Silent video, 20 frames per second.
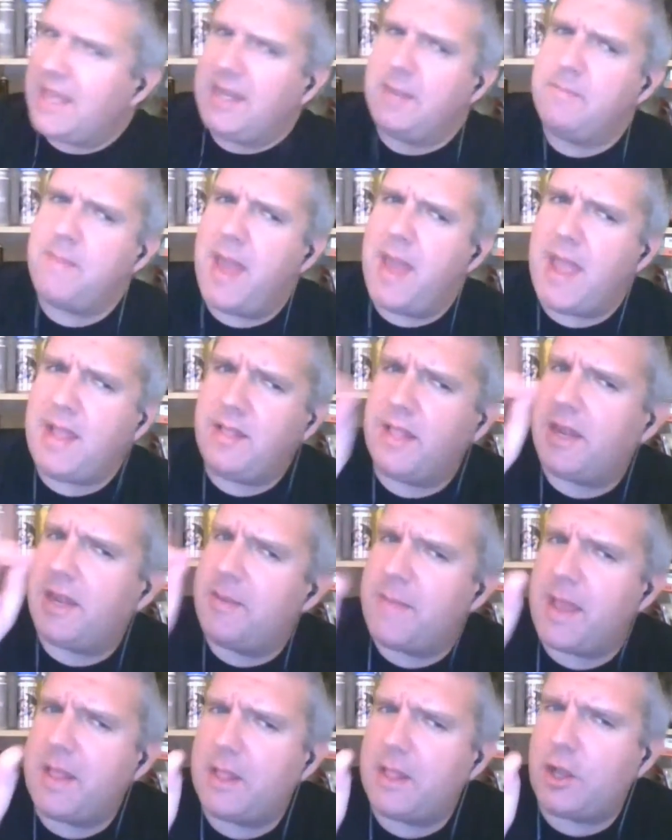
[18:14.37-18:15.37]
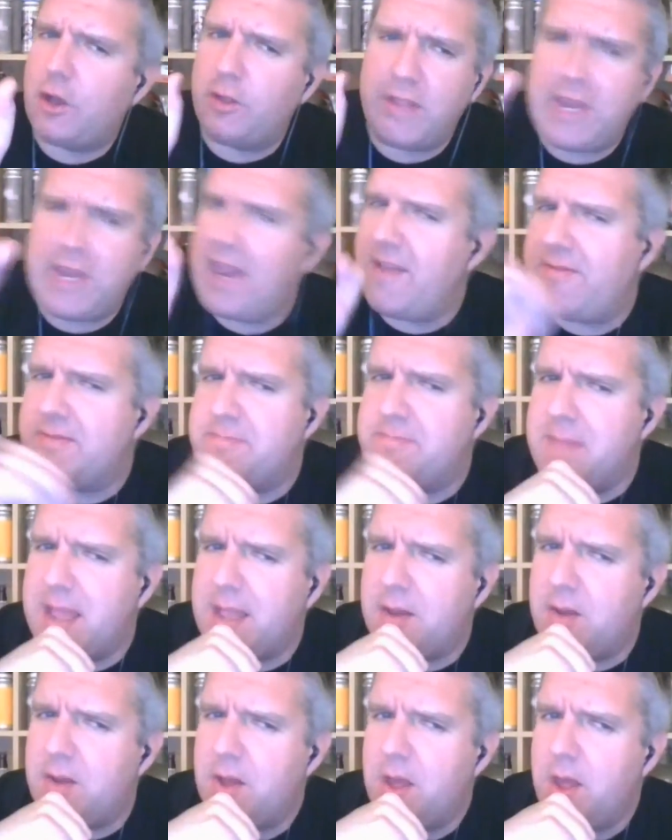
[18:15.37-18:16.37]
they didn't make they didn't make the cut. They didn't even
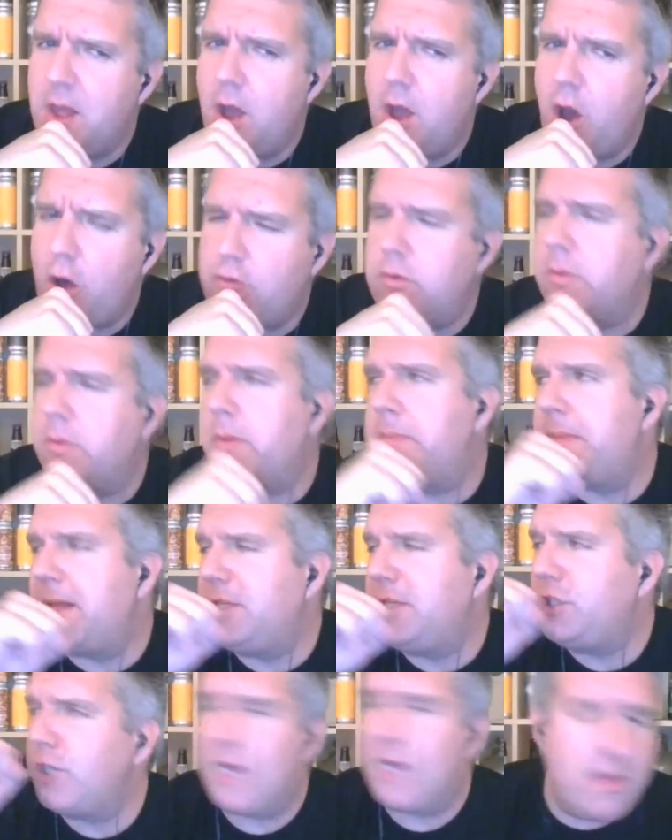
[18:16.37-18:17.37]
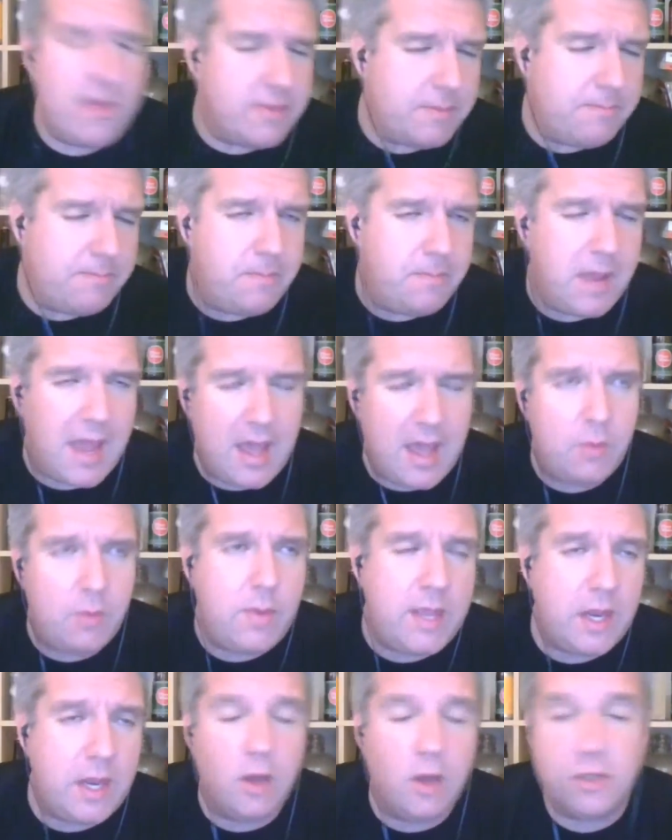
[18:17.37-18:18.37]
make an honourable mention out the out
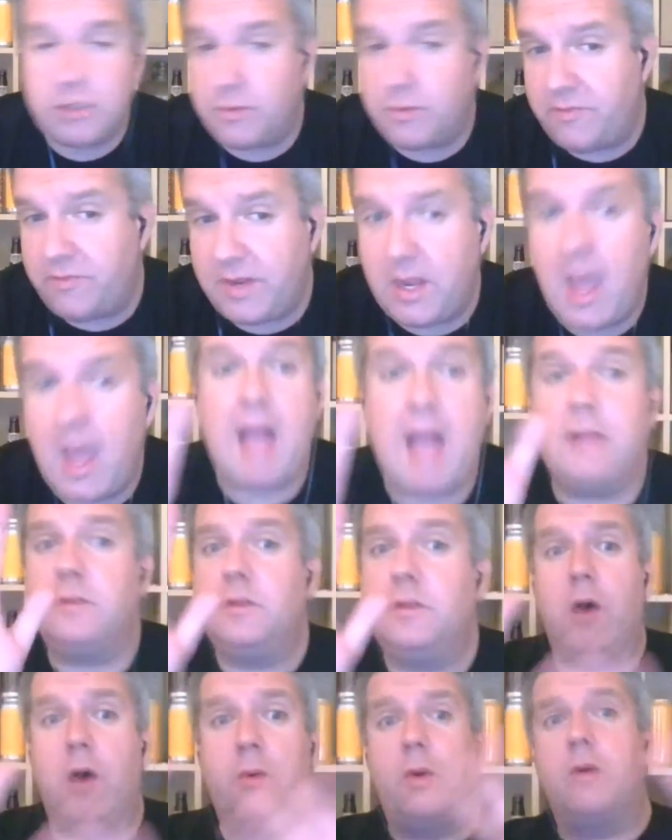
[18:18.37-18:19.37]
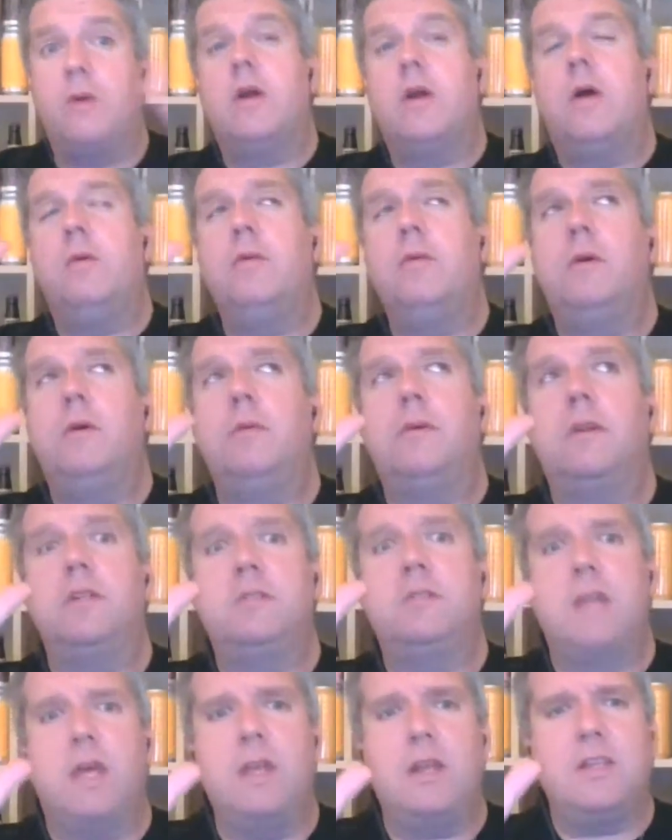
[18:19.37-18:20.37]
of we and Oates. Vid, at, ah, no, I'm gonna, I'm not, I'm gonna
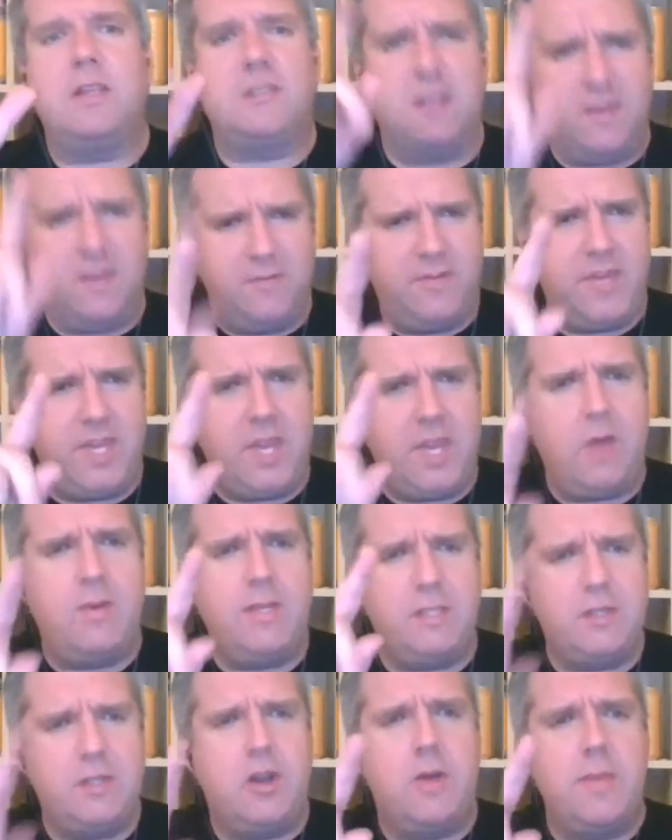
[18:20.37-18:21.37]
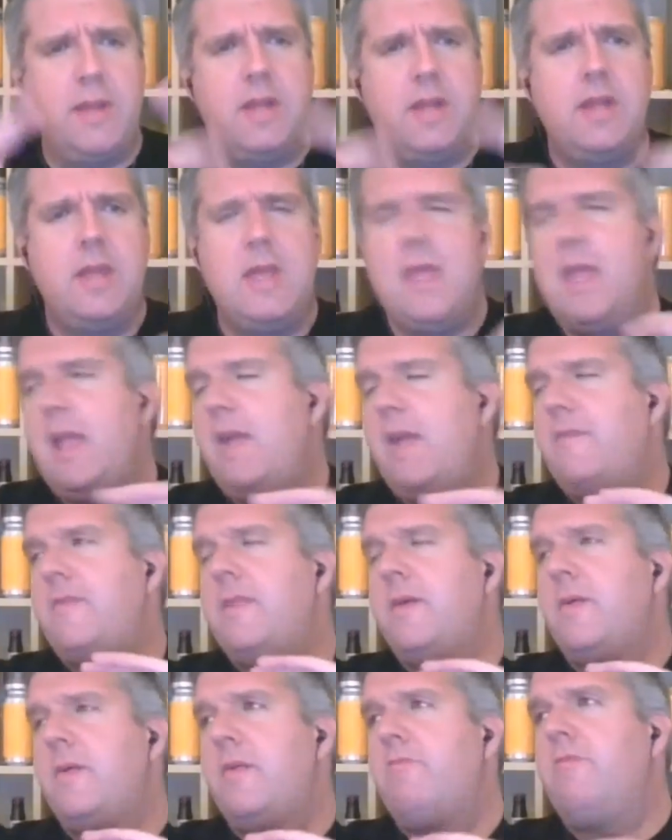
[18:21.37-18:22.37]
tell you. The video is coming,
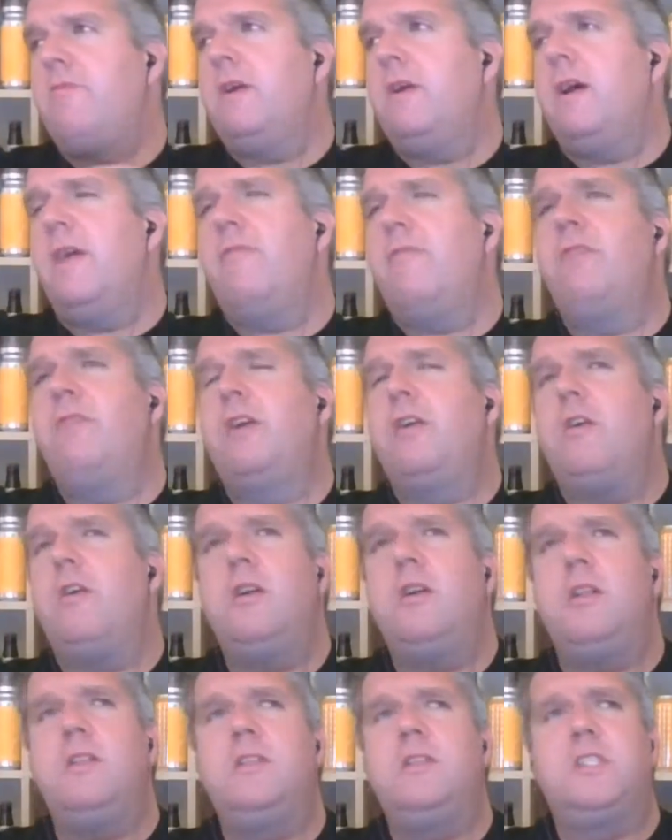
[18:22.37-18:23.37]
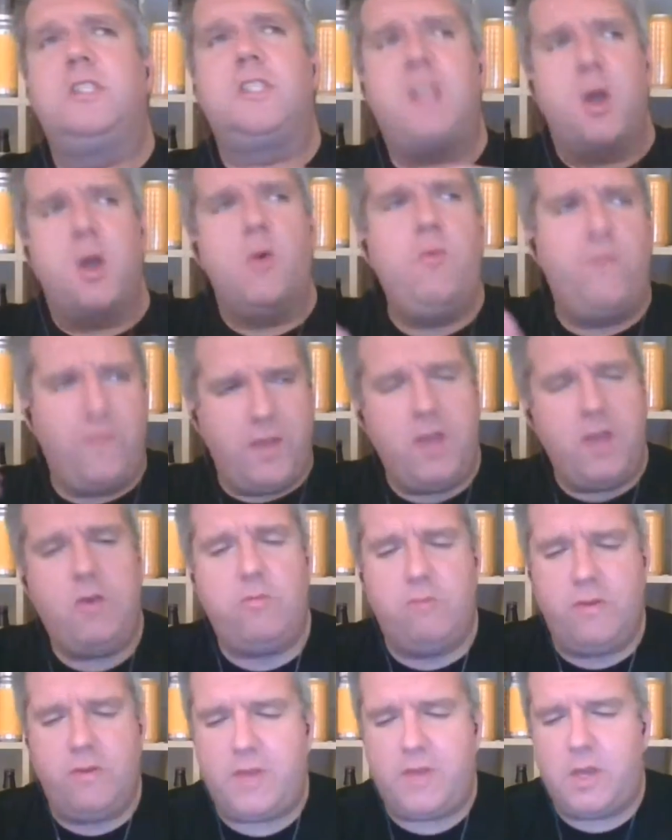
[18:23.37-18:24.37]
even though I've, I've recorded so
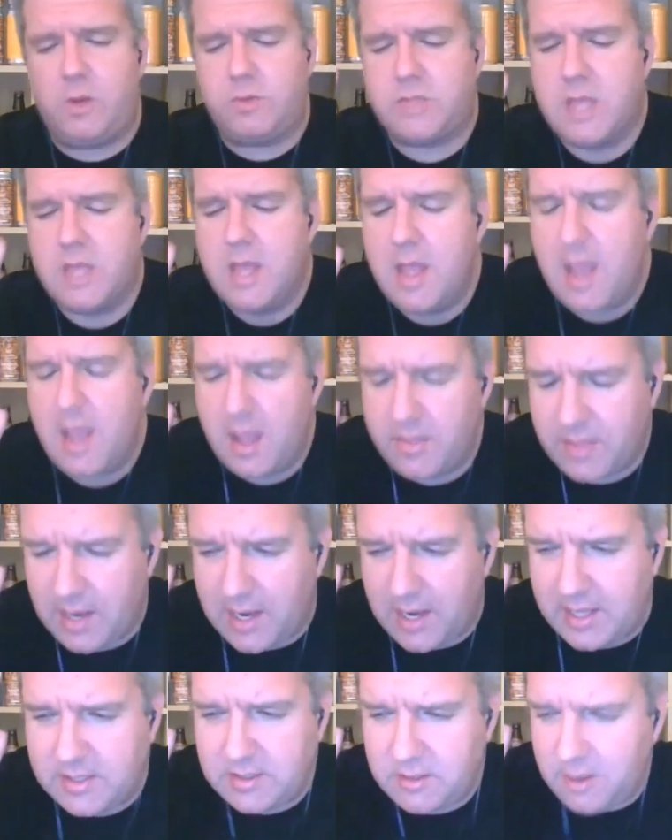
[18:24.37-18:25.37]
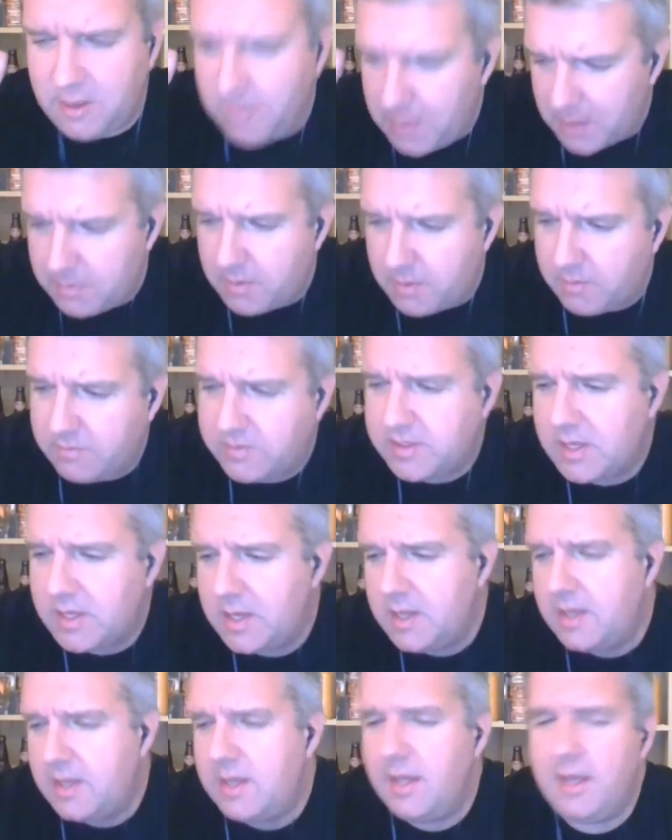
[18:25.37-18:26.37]
few reviews in the last couple of months.
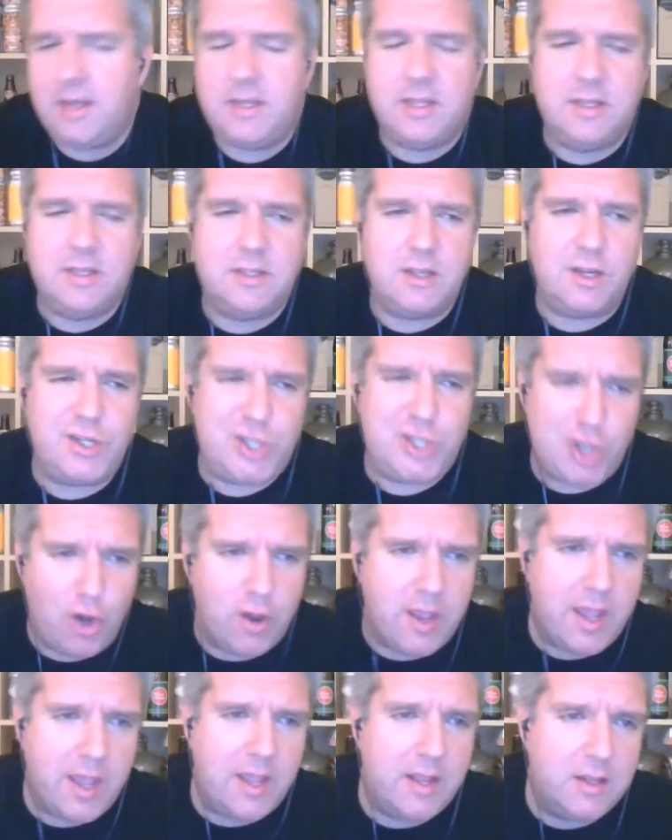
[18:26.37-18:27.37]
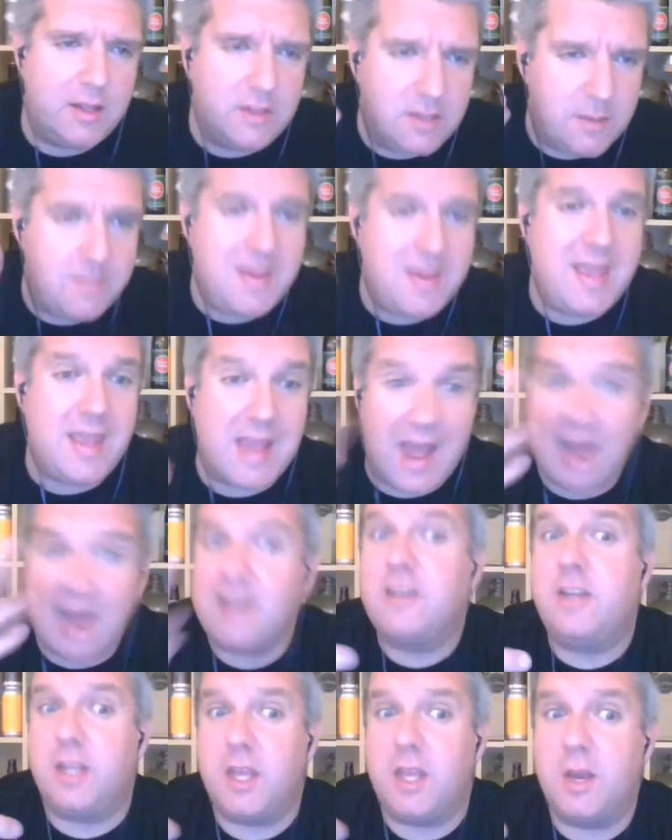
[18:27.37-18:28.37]
It is shocking to me
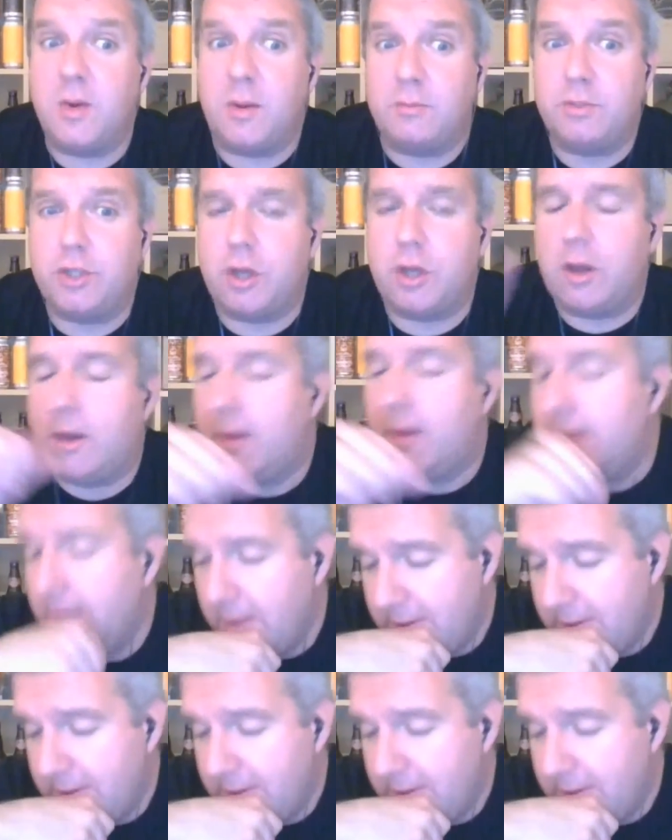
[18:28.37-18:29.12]
and to you, I'm sure.